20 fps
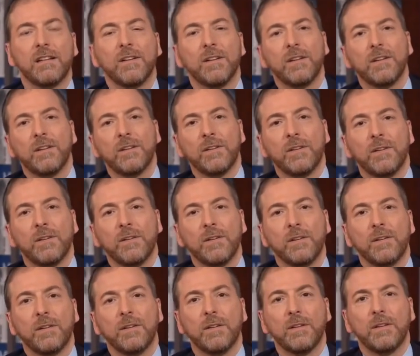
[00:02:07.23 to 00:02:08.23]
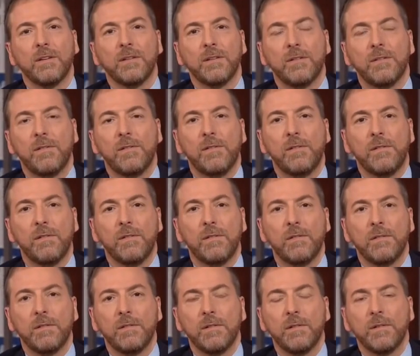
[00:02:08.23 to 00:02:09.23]

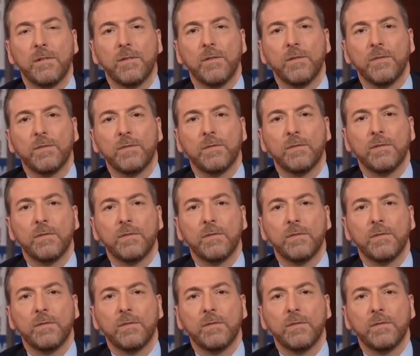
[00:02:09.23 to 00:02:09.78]
[no speech]